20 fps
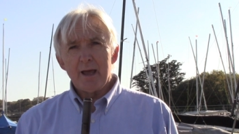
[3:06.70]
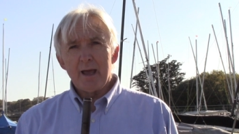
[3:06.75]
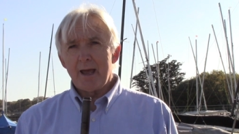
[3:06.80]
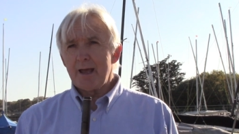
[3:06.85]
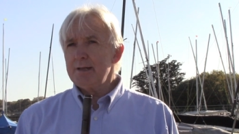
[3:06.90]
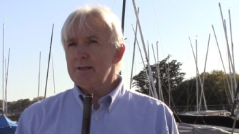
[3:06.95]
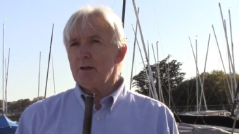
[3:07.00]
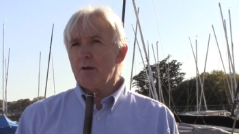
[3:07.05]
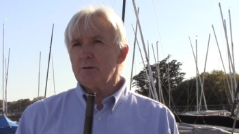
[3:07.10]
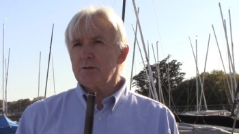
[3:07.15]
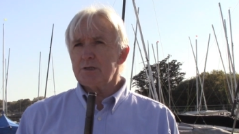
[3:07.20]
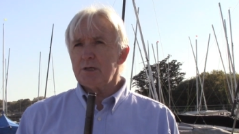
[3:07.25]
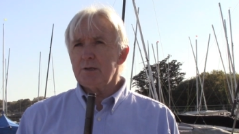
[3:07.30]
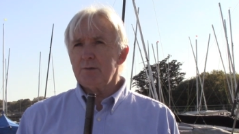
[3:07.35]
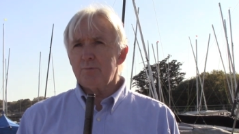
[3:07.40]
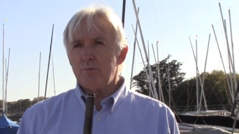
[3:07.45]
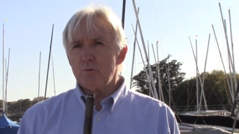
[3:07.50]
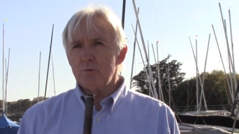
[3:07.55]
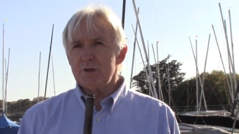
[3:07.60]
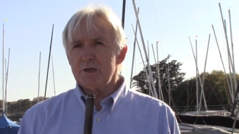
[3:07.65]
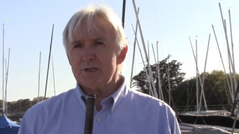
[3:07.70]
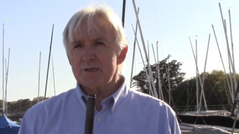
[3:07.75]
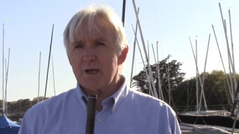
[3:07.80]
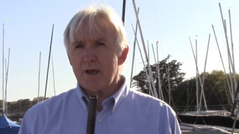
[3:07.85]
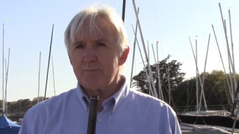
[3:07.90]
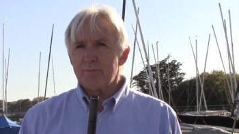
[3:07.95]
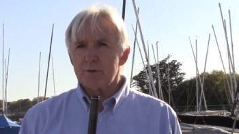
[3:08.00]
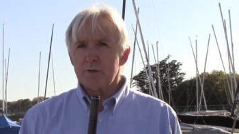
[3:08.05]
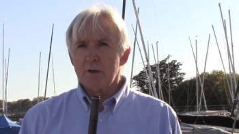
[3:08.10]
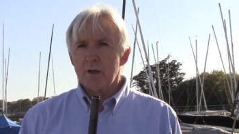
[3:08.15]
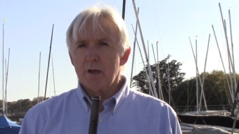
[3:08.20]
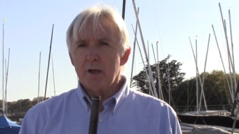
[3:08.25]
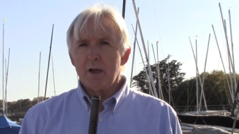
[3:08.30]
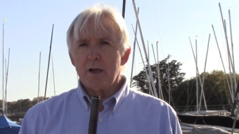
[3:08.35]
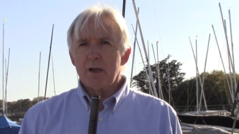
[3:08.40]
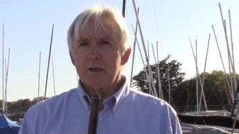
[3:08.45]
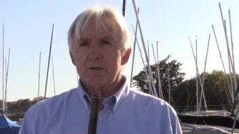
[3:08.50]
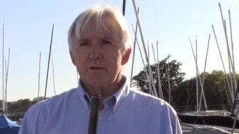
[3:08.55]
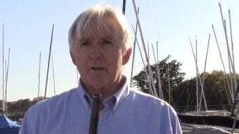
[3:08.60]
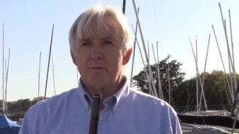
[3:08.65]
in 1947,
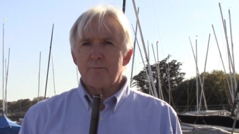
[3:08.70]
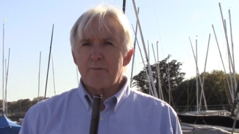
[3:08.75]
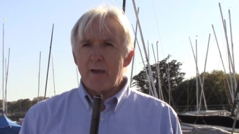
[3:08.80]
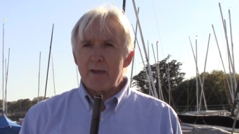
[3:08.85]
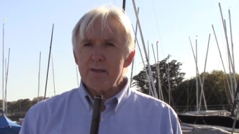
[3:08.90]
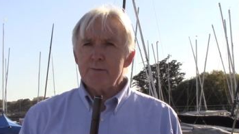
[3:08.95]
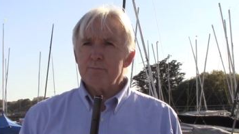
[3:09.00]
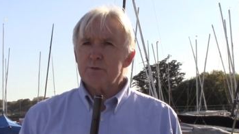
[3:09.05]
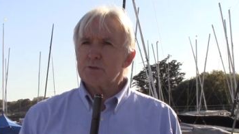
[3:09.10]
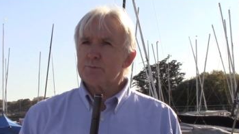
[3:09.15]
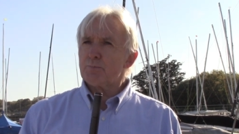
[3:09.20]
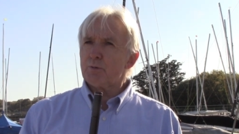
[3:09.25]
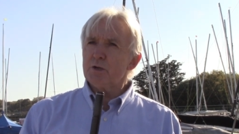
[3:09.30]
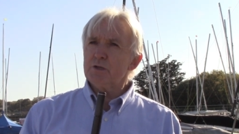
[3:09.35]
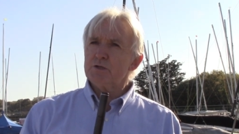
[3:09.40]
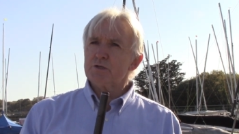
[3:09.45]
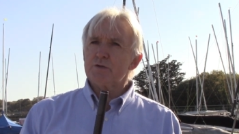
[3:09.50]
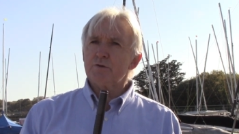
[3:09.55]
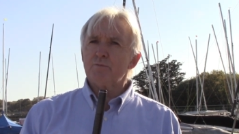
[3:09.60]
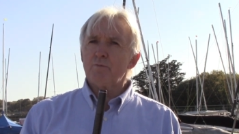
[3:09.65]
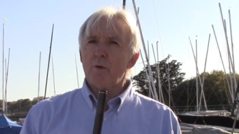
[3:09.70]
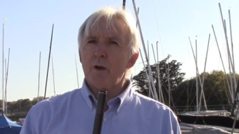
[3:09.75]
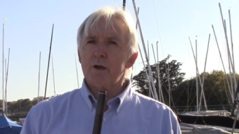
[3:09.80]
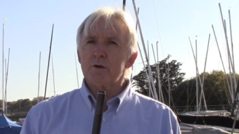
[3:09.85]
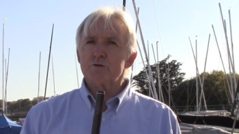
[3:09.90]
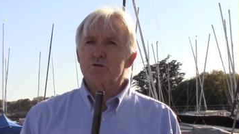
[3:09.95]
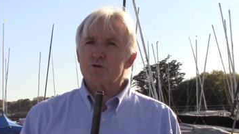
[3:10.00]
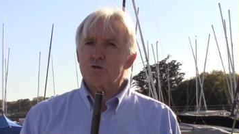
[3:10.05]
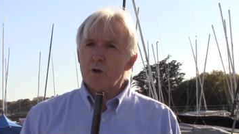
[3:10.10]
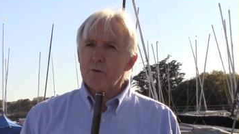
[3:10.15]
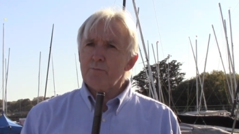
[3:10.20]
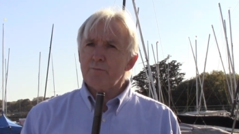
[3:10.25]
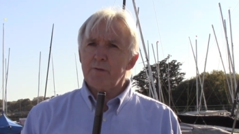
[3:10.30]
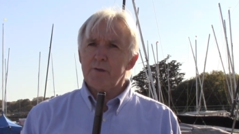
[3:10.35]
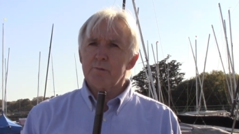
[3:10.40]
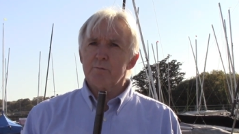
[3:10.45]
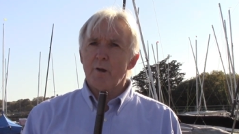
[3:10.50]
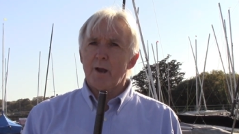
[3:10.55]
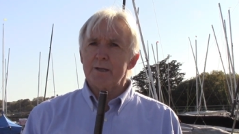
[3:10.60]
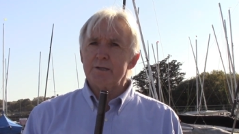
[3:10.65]
the famous Prince of Wales
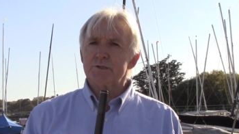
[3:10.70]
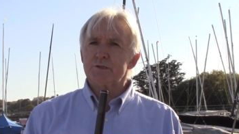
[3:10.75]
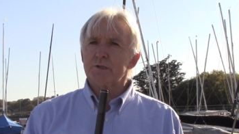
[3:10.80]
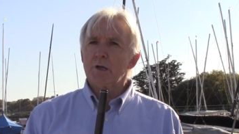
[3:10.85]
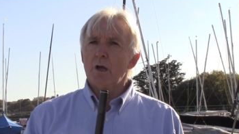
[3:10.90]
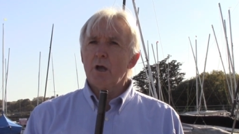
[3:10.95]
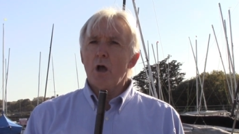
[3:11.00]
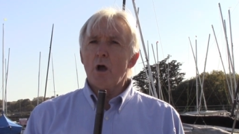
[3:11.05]
Trophy race